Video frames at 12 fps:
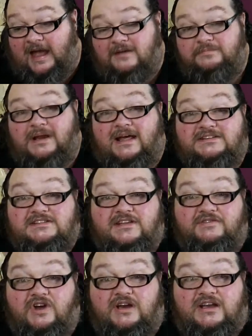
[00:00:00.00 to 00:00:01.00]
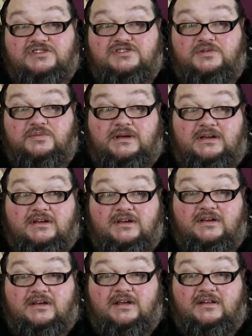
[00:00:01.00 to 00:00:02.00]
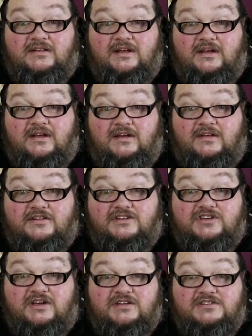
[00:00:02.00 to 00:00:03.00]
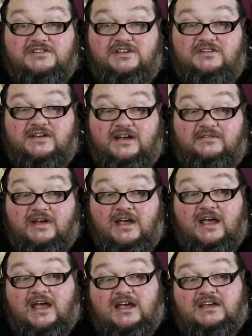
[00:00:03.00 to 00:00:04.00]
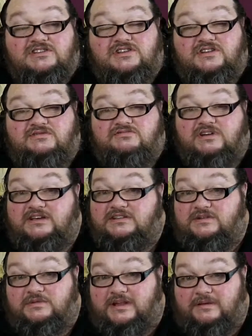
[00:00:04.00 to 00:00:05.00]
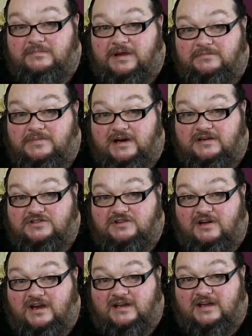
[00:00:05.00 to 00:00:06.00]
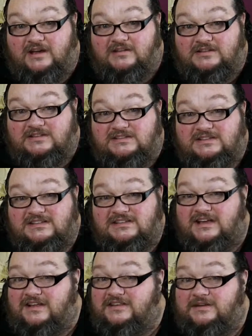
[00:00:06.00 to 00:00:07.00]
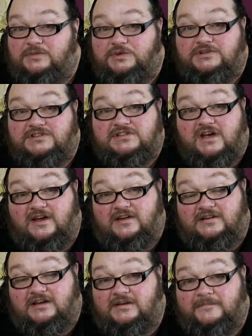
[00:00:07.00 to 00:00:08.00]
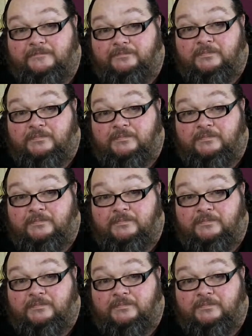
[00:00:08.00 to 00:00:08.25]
And plus they've got an extra week in there that chickens don't have. So you really don't want that membrane drying out, because there's nothing more disheartening